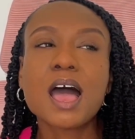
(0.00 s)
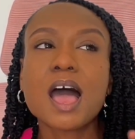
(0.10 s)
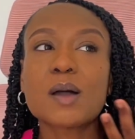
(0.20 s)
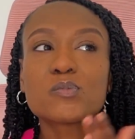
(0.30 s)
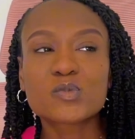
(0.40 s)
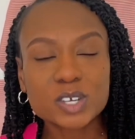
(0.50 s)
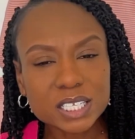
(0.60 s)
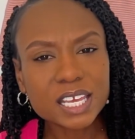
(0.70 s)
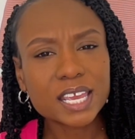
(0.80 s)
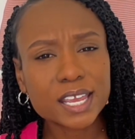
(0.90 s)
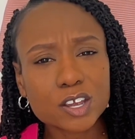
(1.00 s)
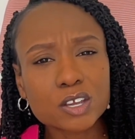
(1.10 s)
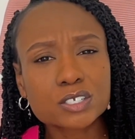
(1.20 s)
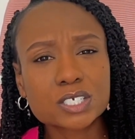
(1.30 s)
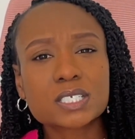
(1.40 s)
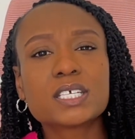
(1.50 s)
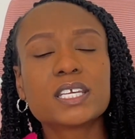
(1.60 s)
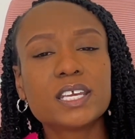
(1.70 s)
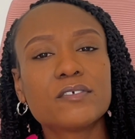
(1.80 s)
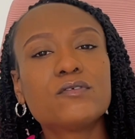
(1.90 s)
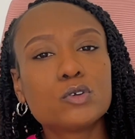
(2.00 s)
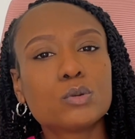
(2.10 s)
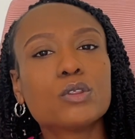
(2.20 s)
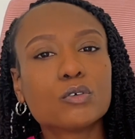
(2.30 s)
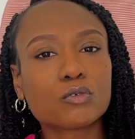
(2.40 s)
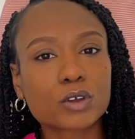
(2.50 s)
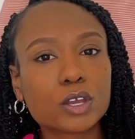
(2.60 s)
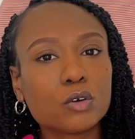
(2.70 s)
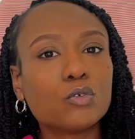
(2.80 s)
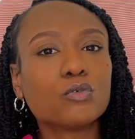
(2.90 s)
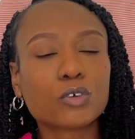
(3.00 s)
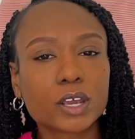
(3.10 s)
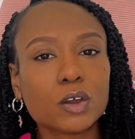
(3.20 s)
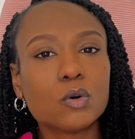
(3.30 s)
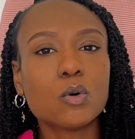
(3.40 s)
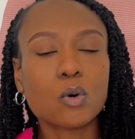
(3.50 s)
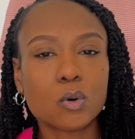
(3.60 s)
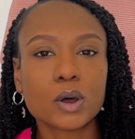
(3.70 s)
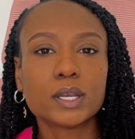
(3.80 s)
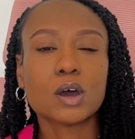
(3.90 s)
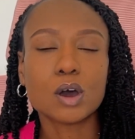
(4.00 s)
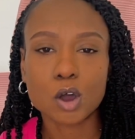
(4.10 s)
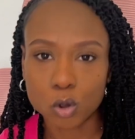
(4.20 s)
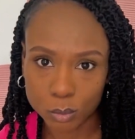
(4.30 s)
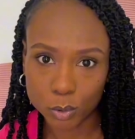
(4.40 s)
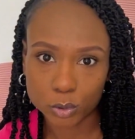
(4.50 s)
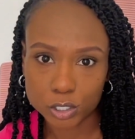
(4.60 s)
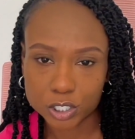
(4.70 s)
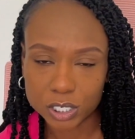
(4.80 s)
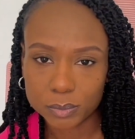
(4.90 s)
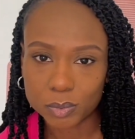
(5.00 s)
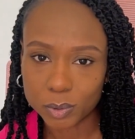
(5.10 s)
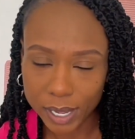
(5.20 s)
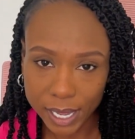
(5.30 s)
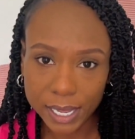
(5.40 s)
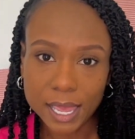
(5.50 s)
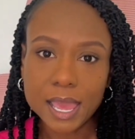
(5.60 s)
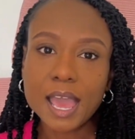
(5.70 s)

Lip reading: I'm really here just to give you the real on home ownership, okay?